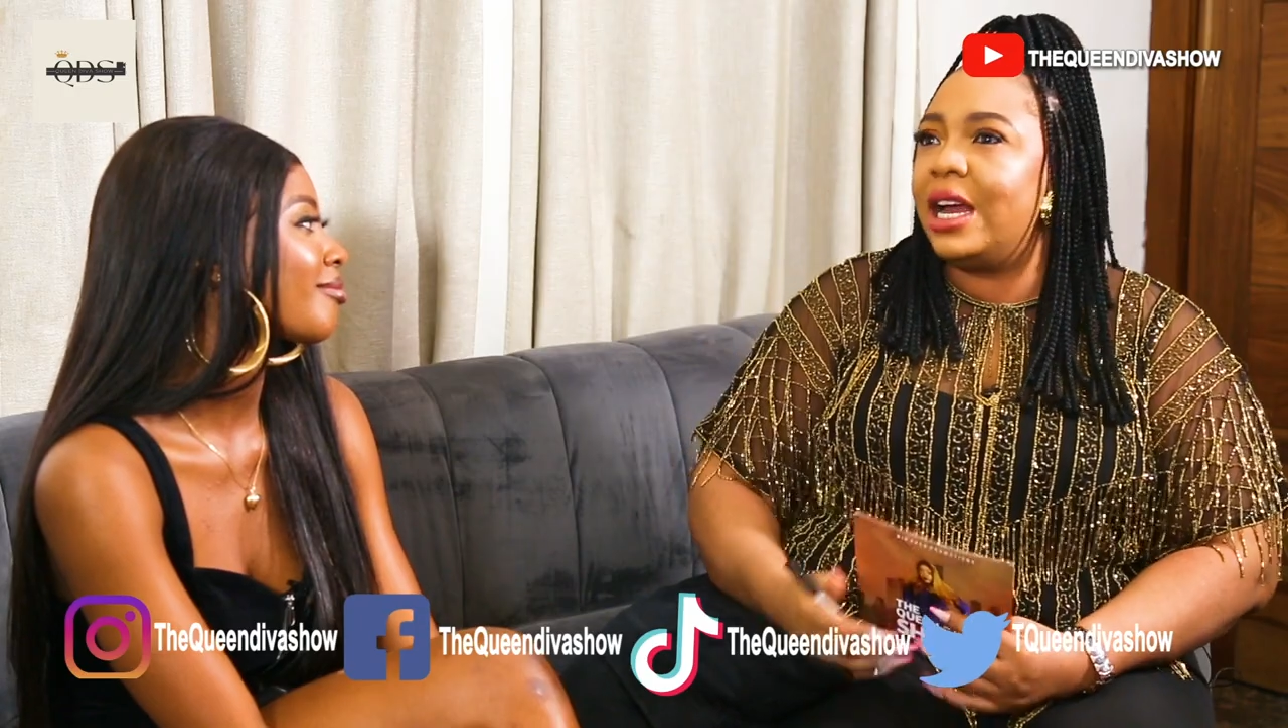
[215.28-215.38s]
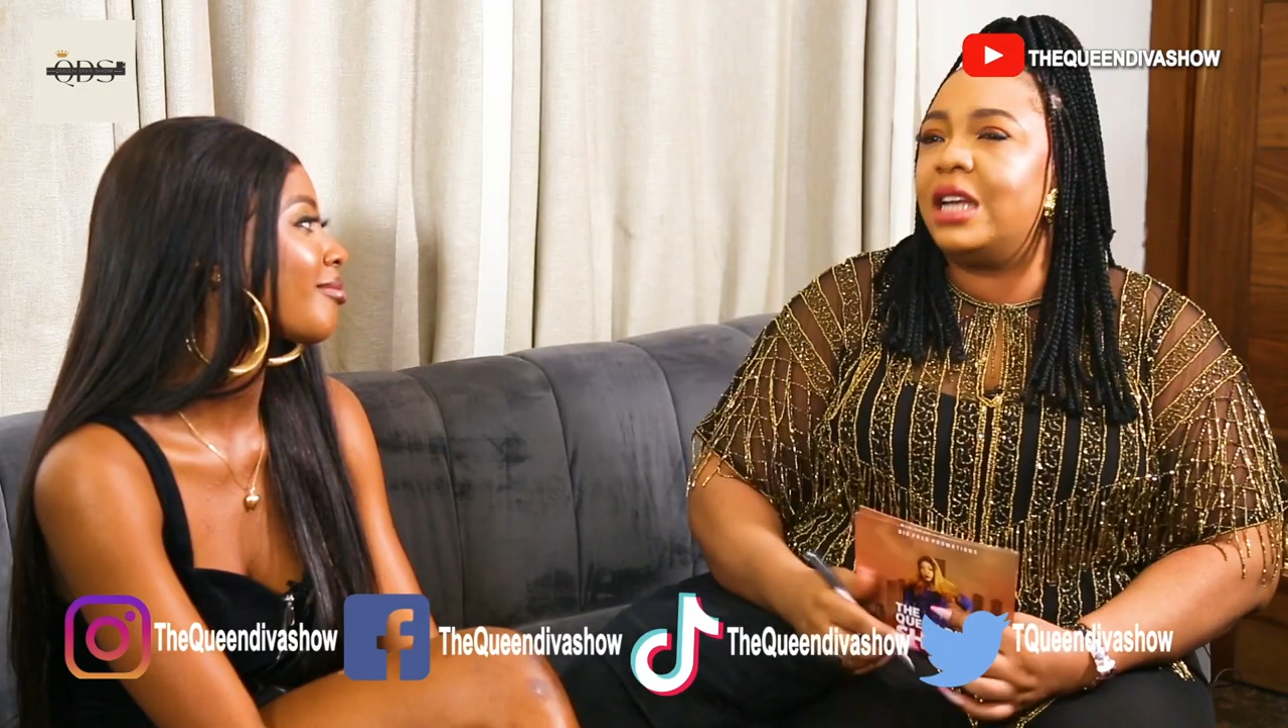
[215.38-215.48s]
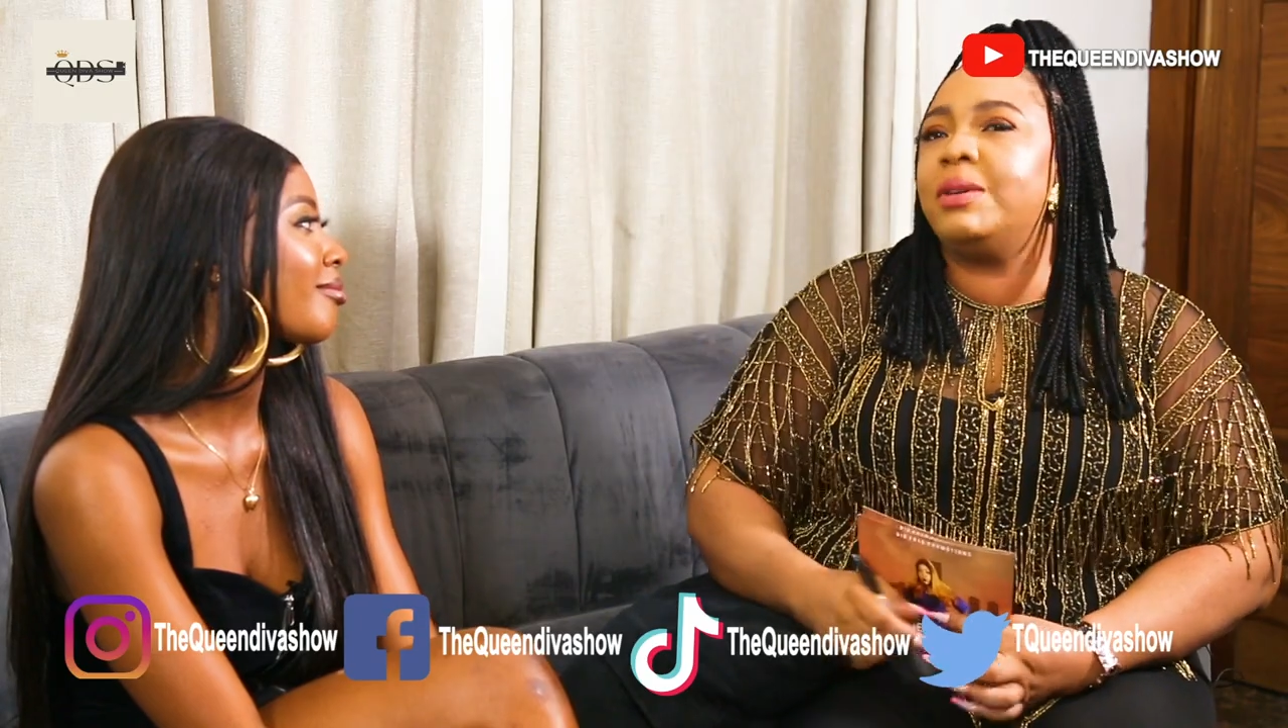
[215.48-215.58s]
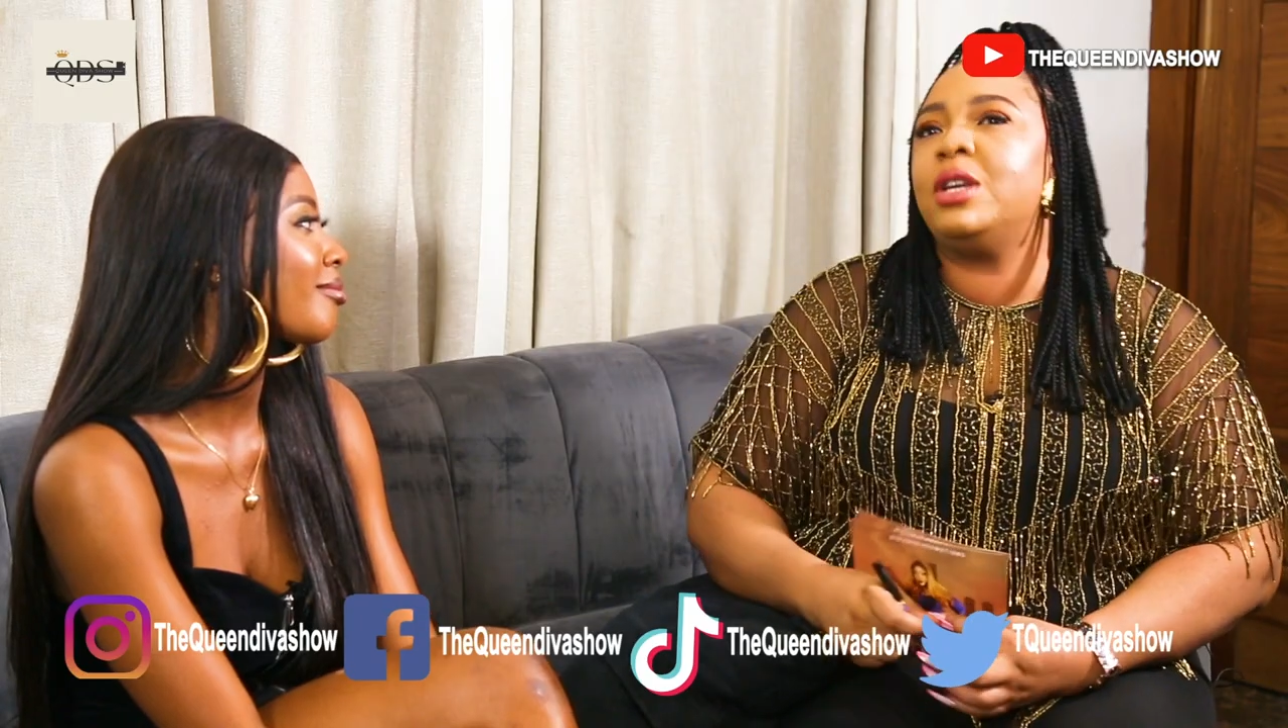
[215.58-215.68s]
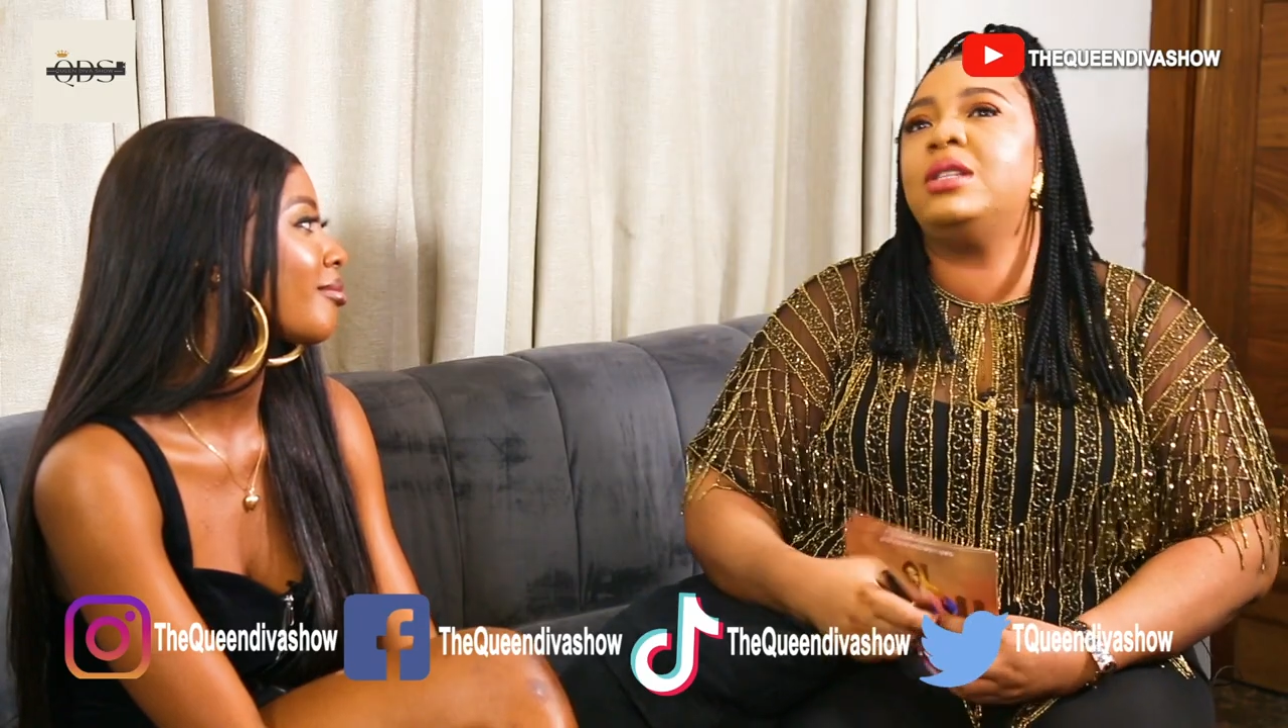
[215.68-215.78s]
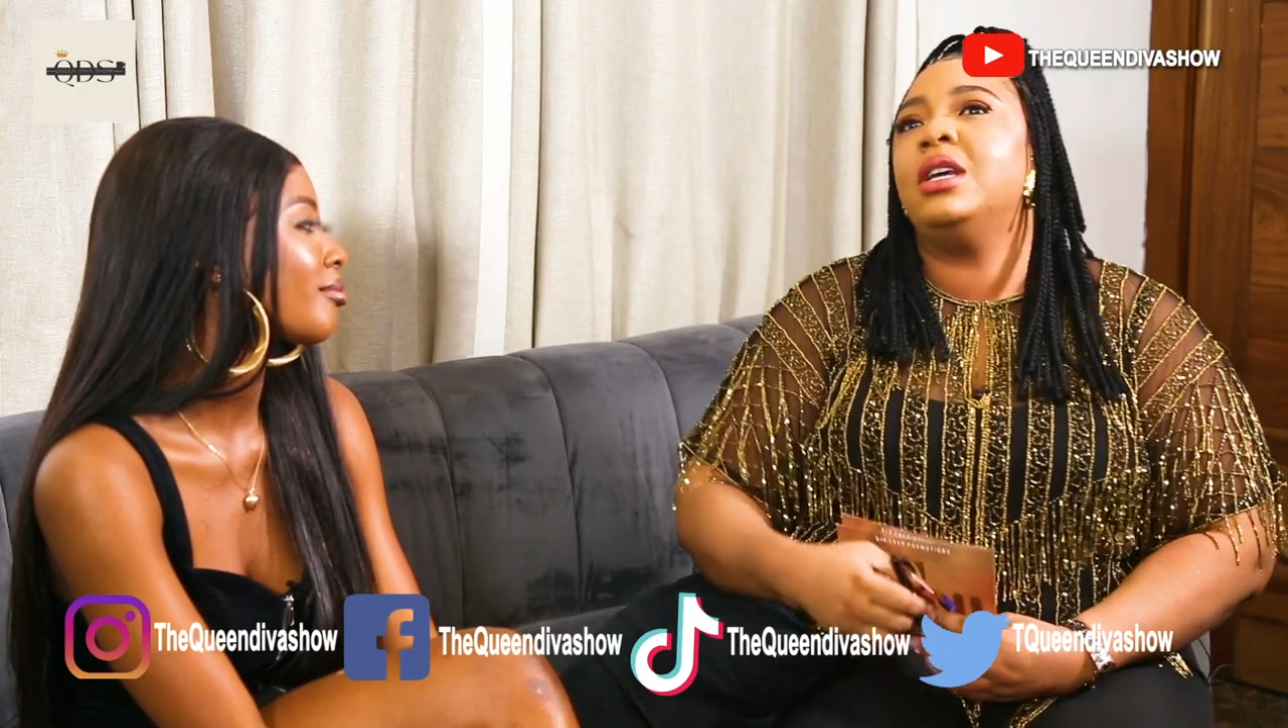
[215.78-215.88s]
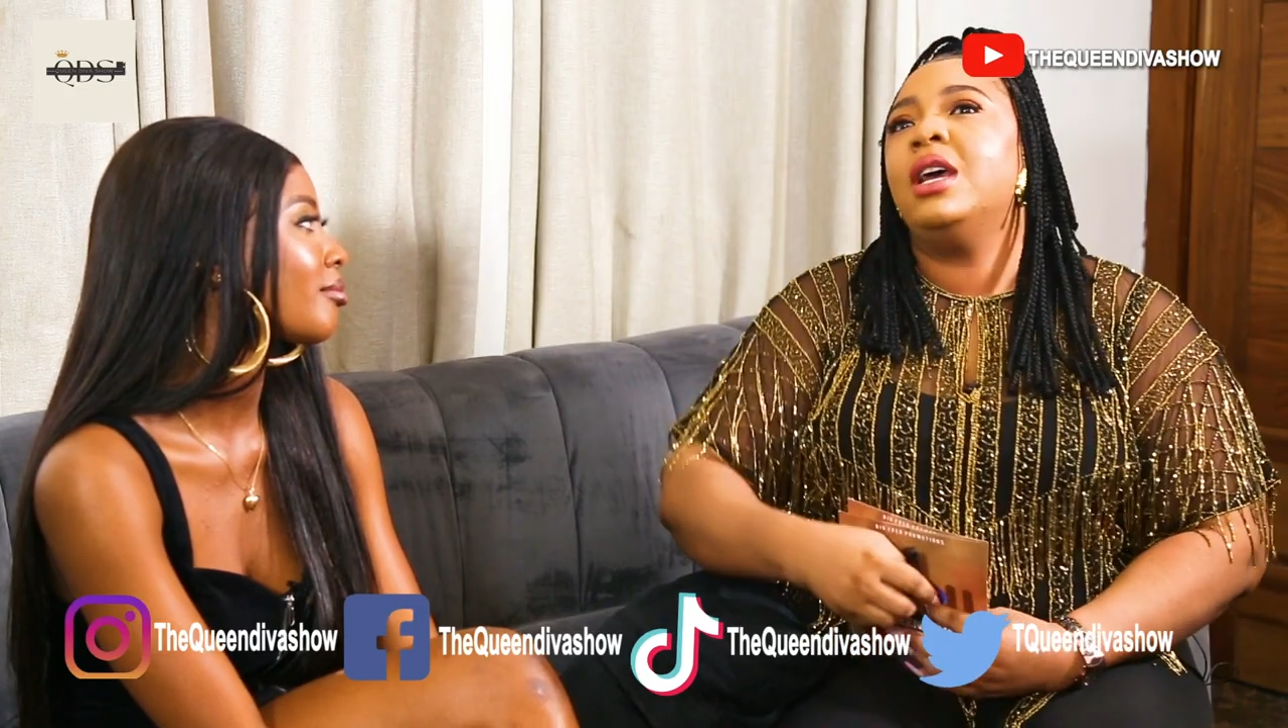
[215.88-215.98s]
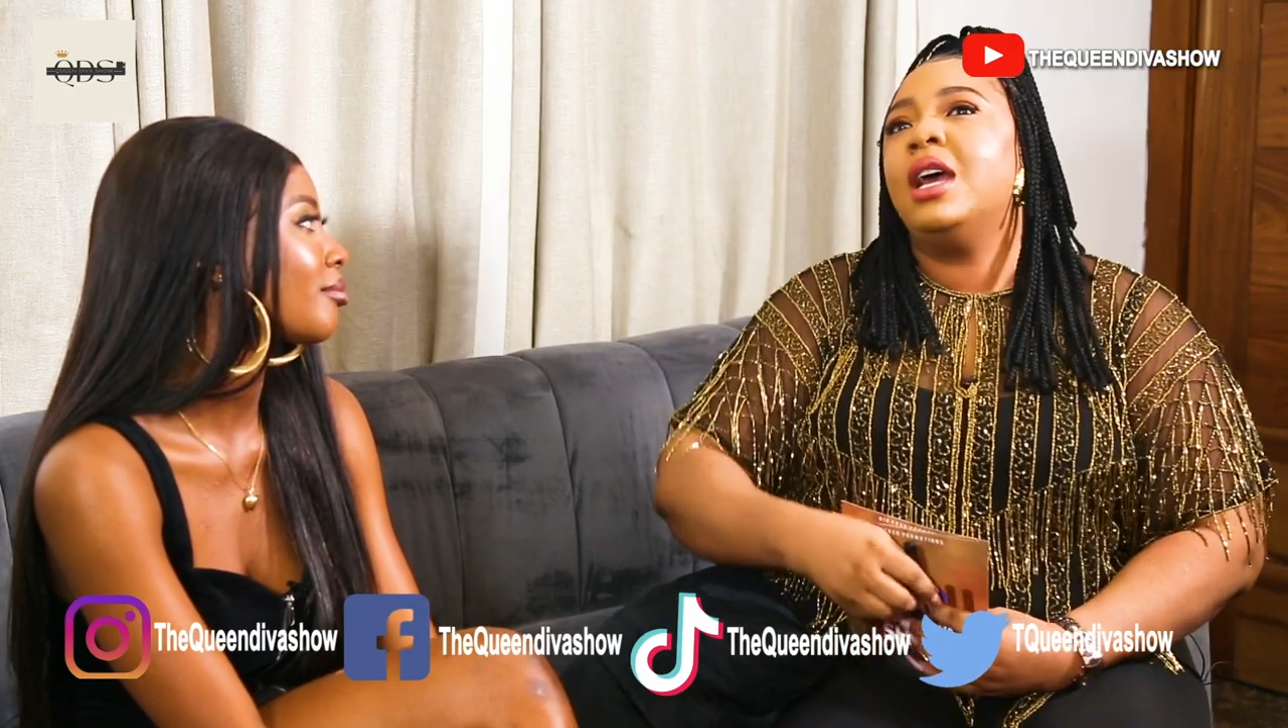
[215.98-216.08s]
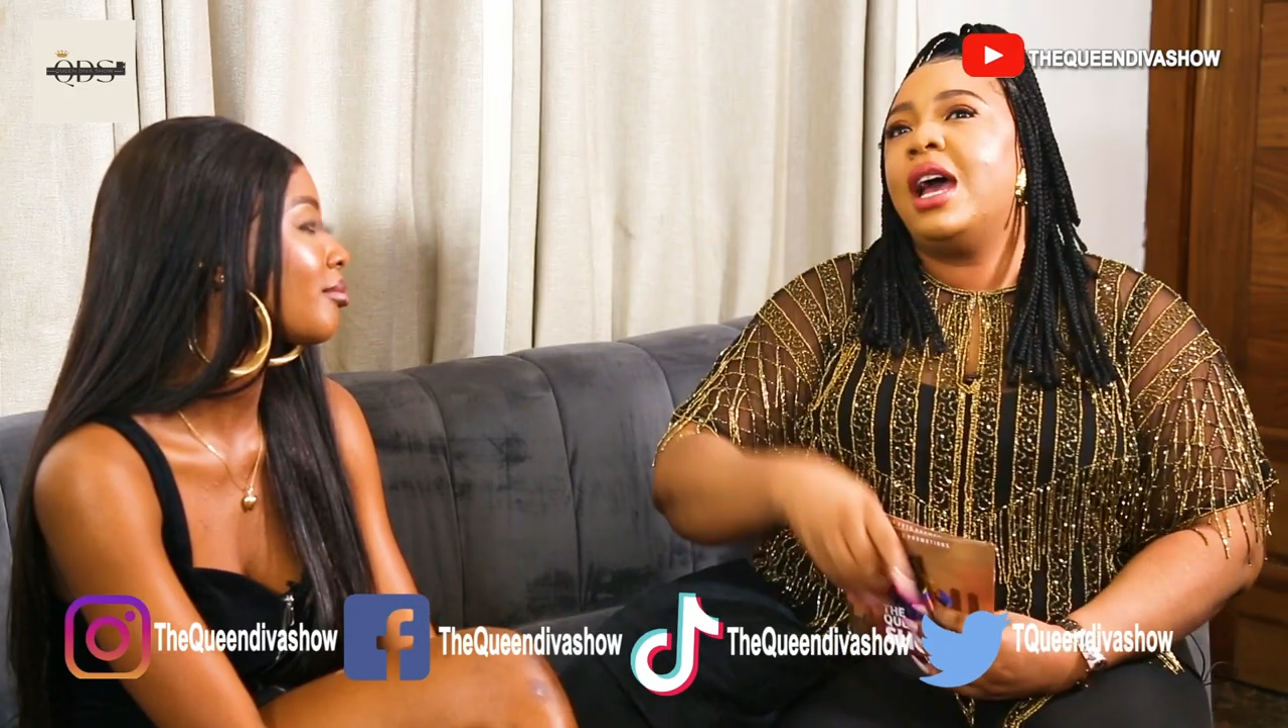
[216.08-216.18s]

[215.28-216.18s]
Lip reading: in the house because